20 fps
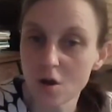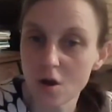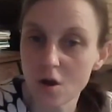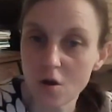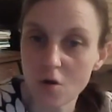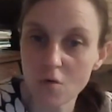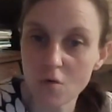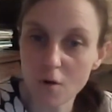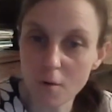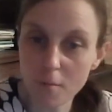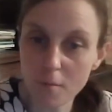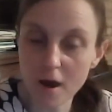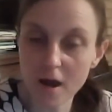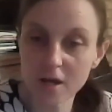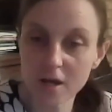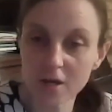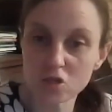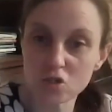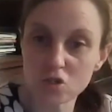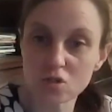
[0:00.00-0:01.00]
And
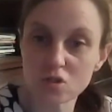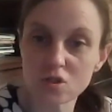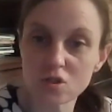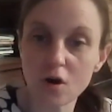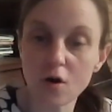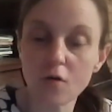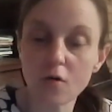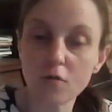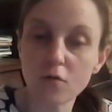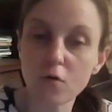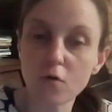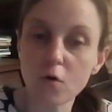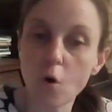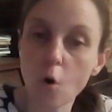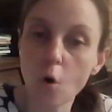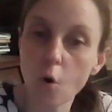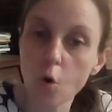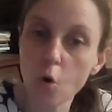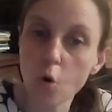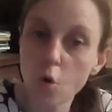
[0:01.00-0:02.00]
remind yourself
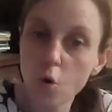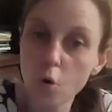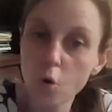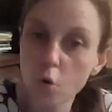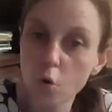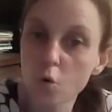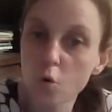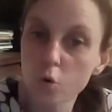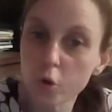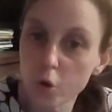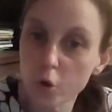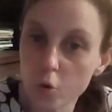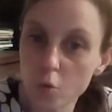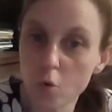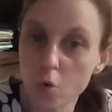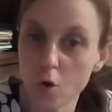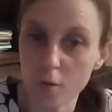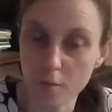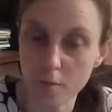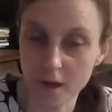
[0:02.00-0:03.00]
who
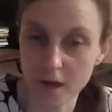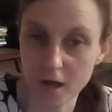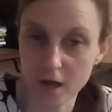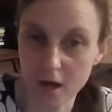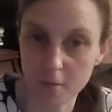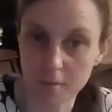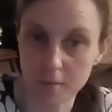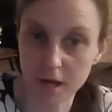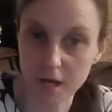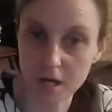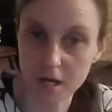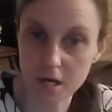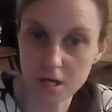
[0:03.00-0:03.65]
you are becoming.